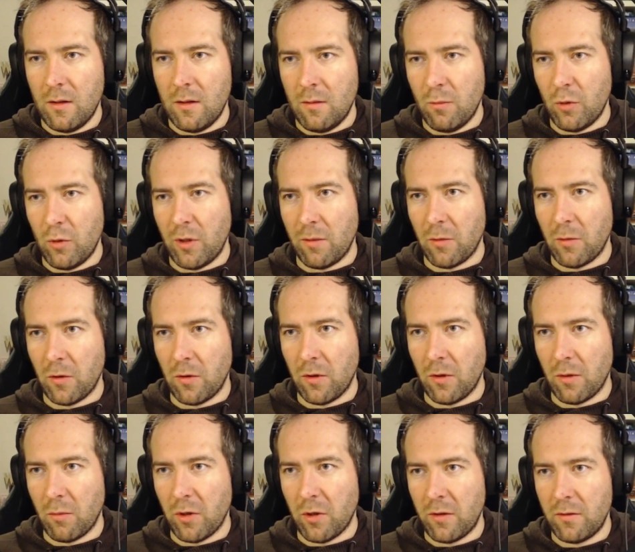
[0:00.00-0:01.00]
but I'm not
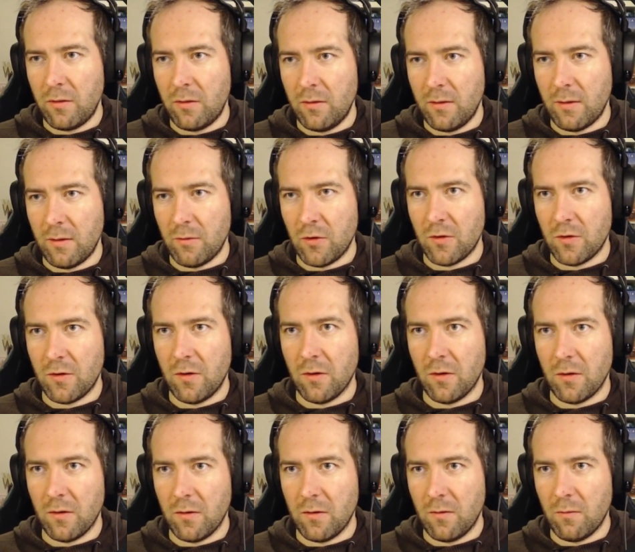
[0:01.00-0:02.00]
gonna bother. I'm just
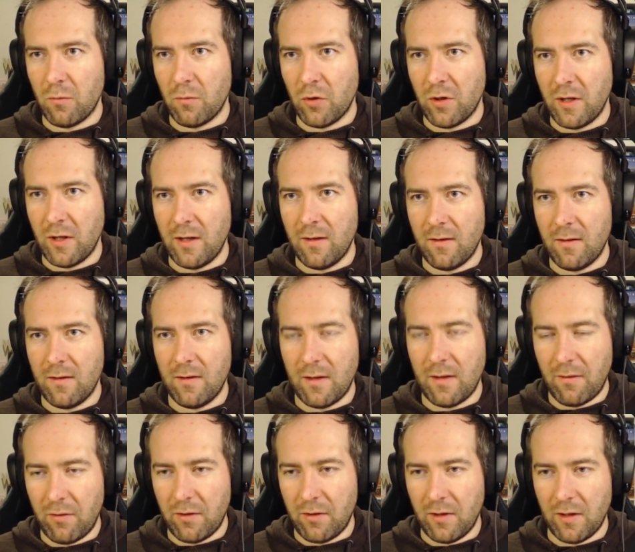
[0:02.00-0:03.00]
gonna pretend
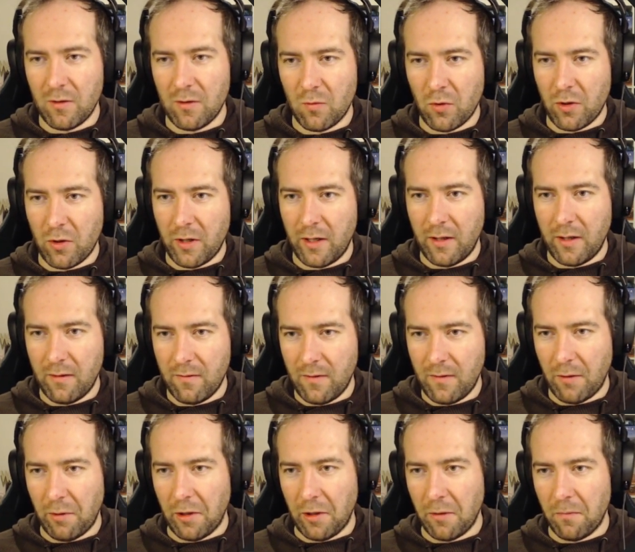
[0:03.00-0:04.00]
everything is working.
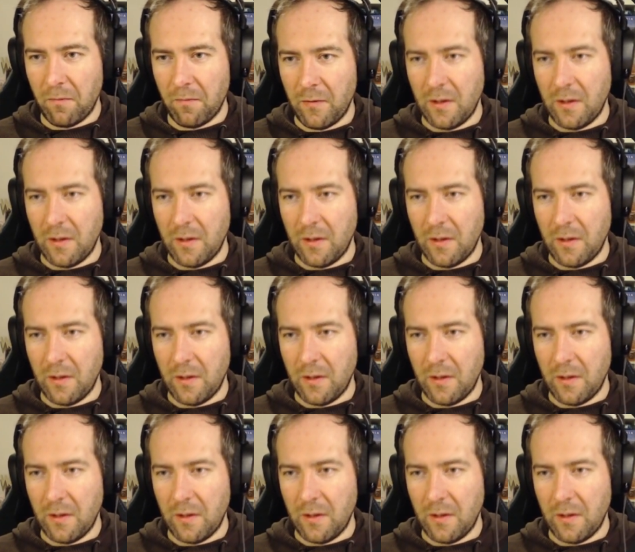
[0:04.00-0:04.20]
There we go.